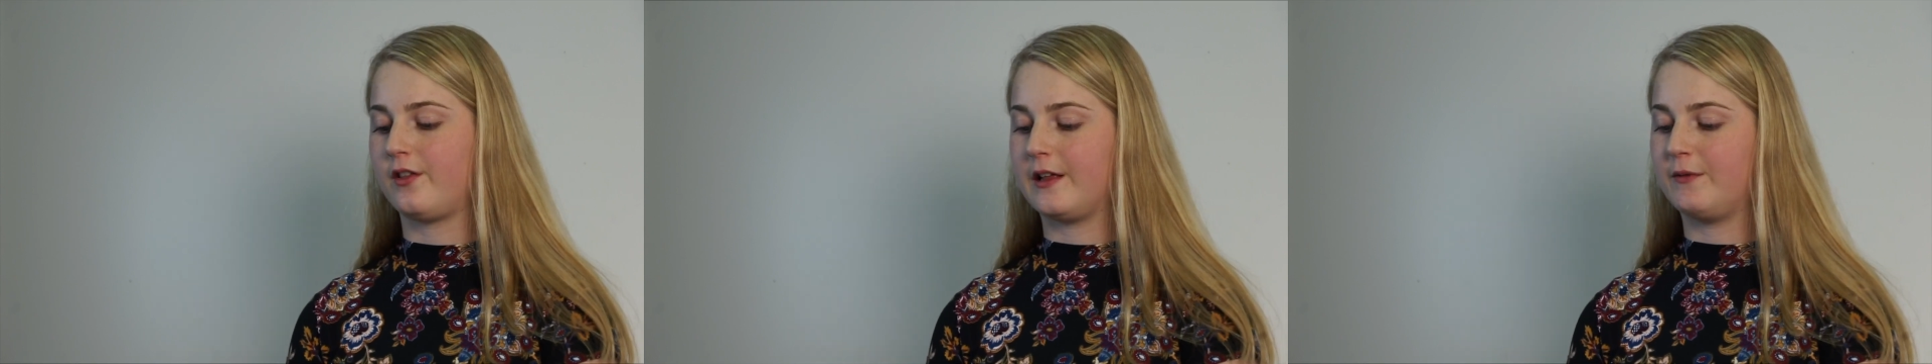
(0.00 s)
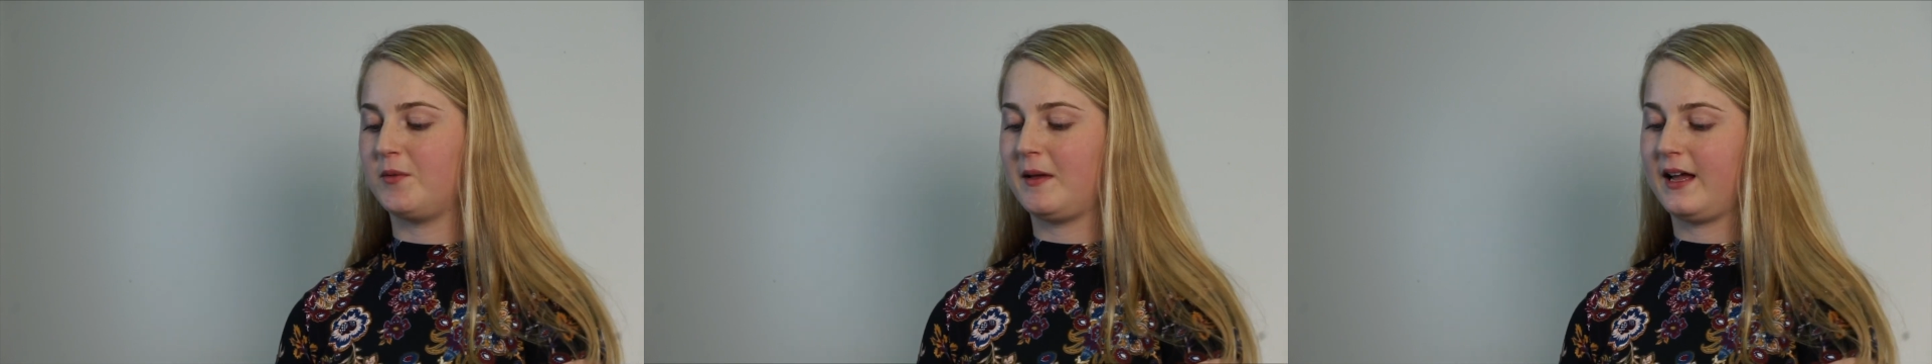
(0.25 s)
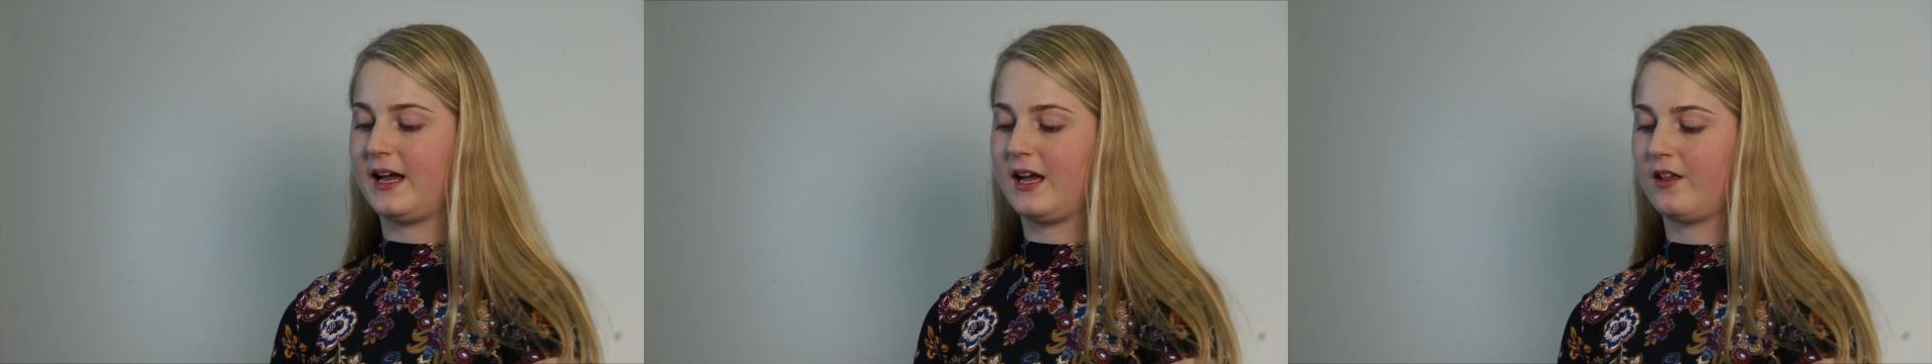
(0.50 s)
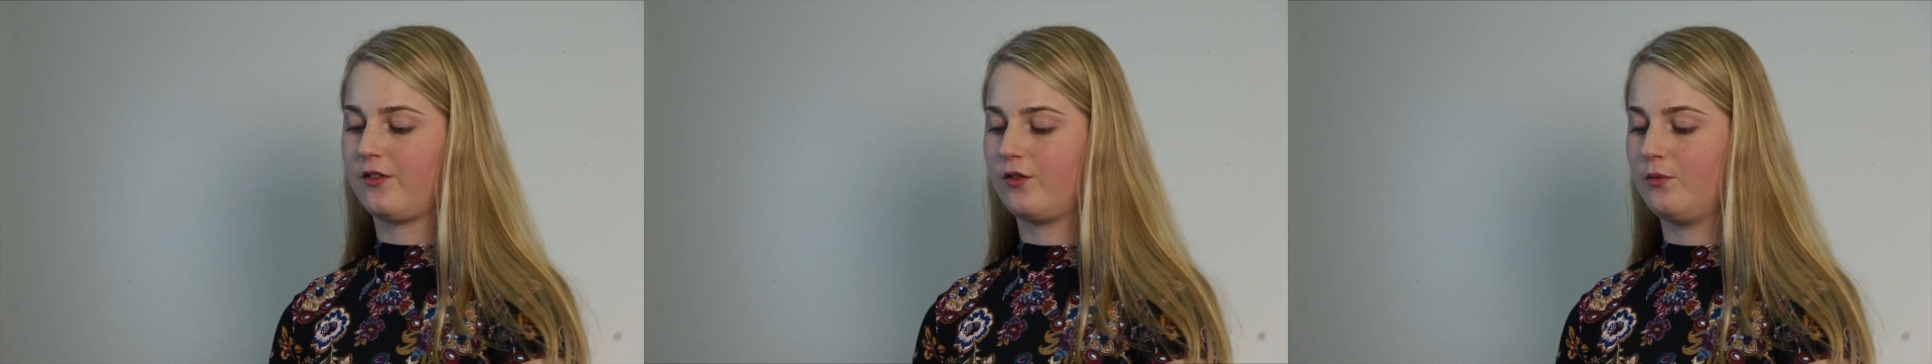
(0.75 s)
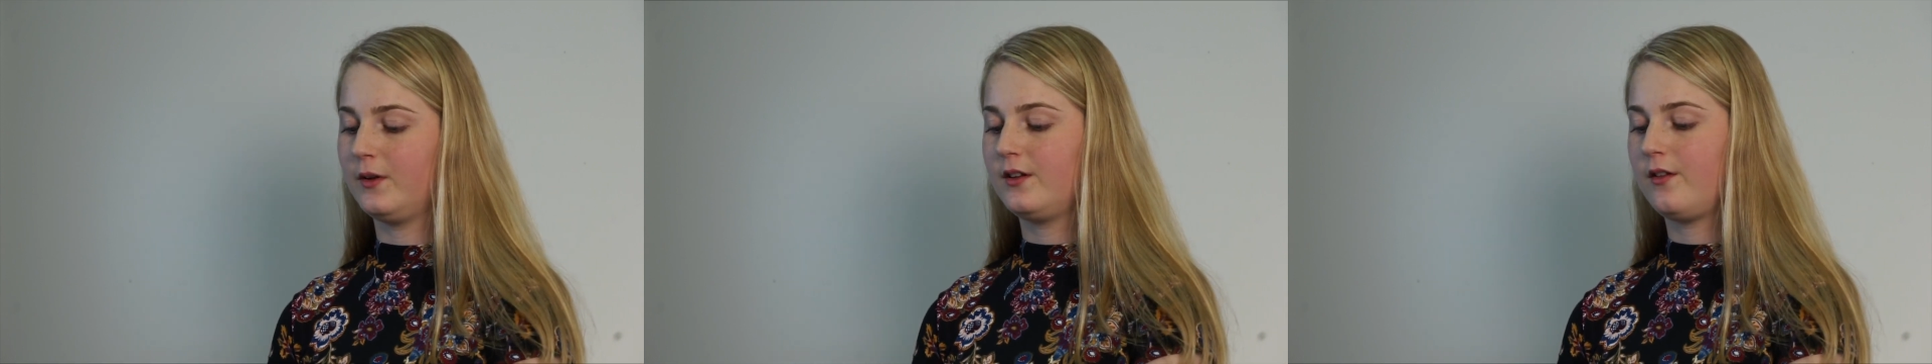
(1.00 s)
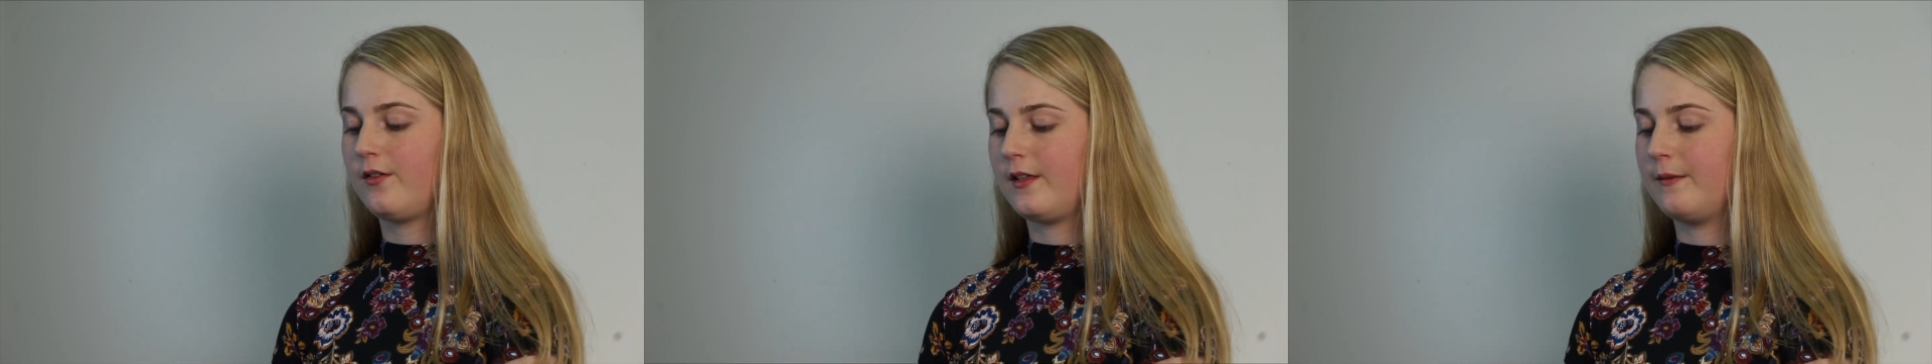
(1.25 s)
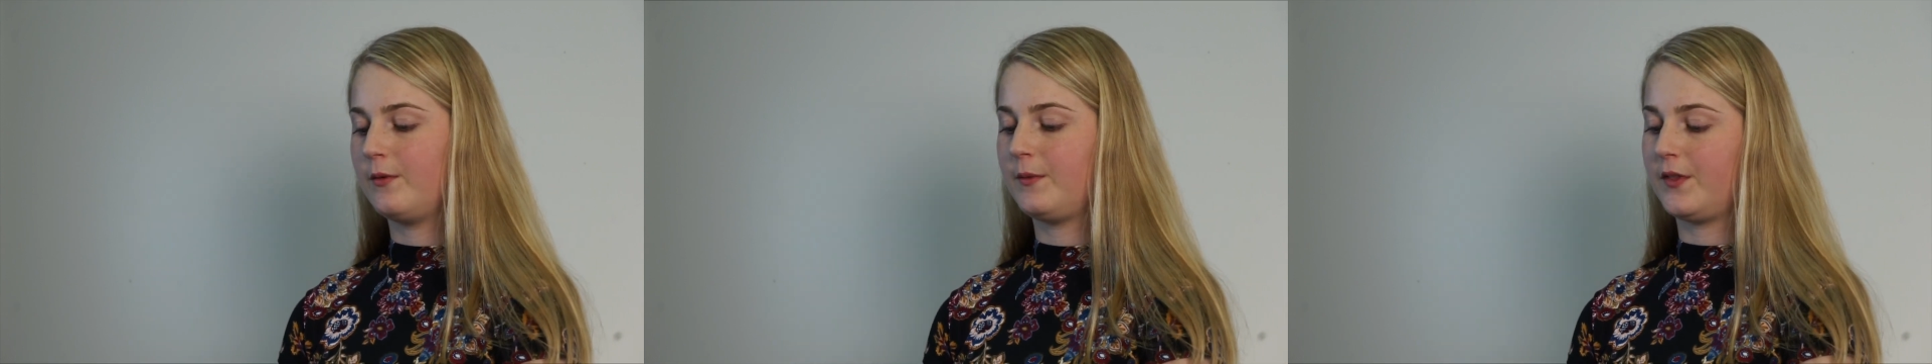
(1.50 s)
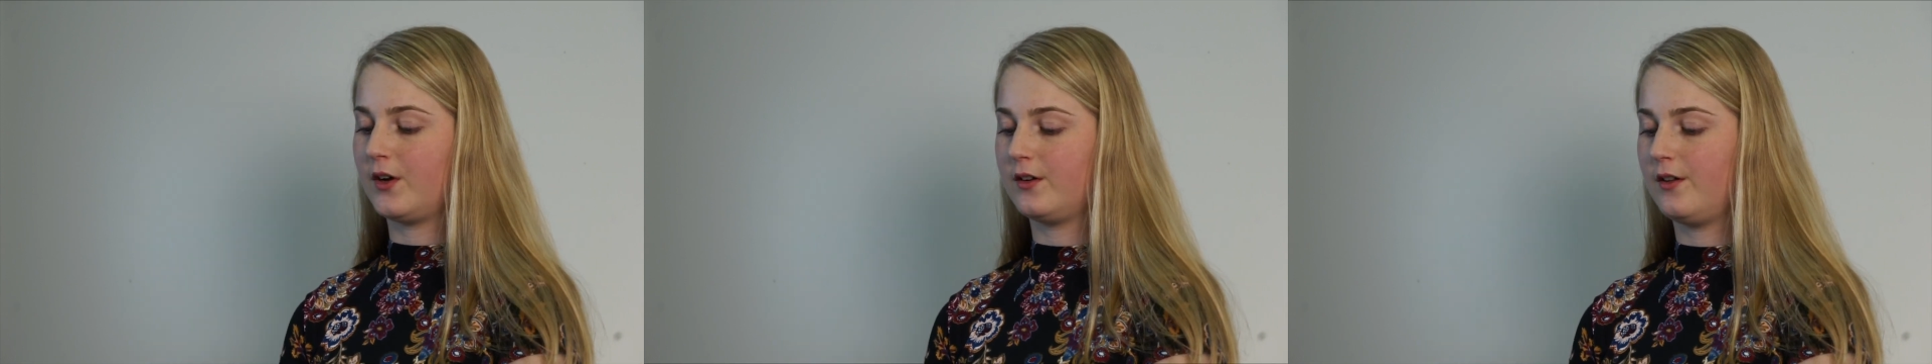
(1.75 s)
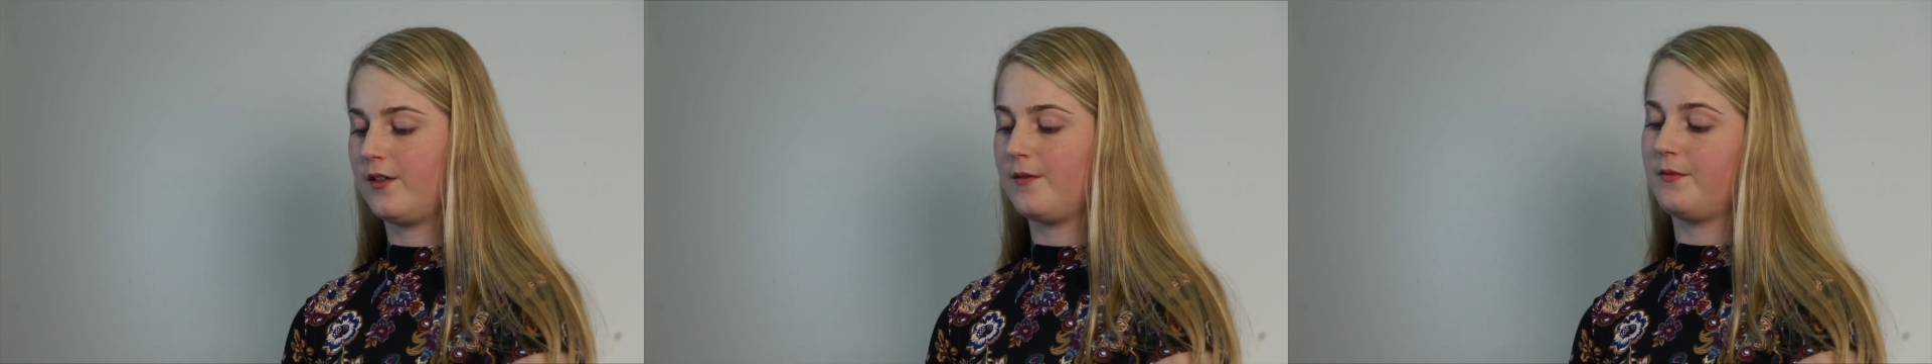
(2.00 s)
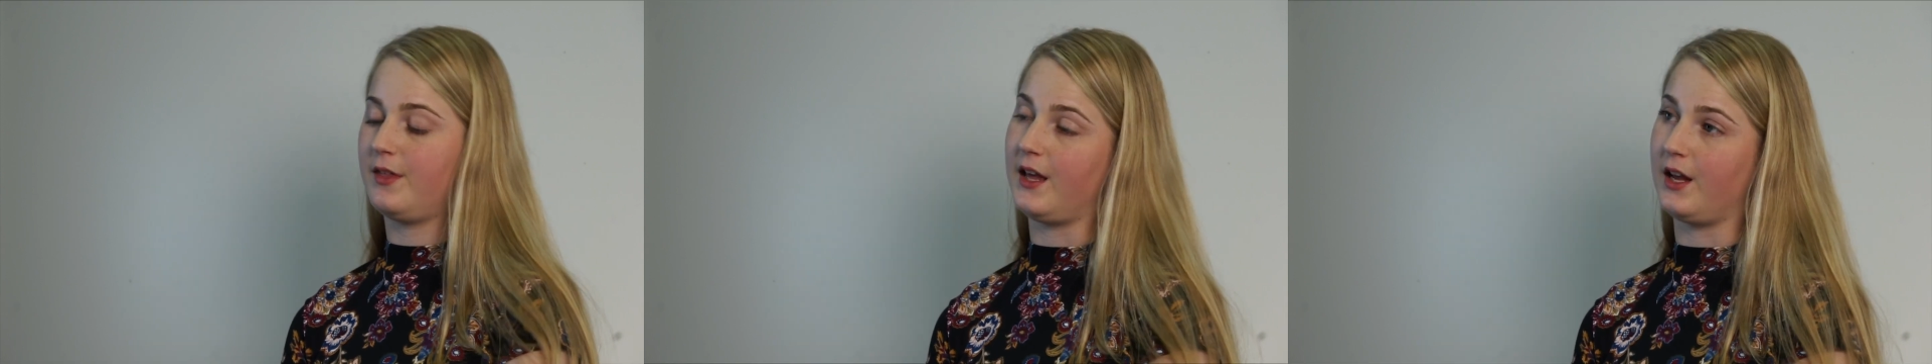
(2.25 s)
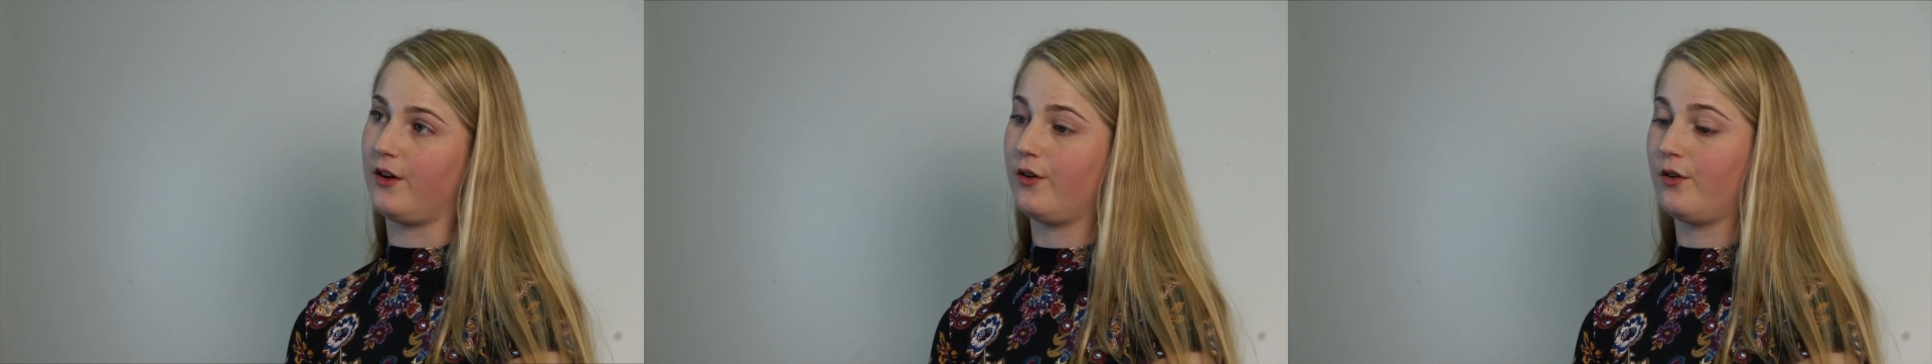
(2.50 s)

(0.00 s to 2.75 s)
someone may ask, what does someone with autism think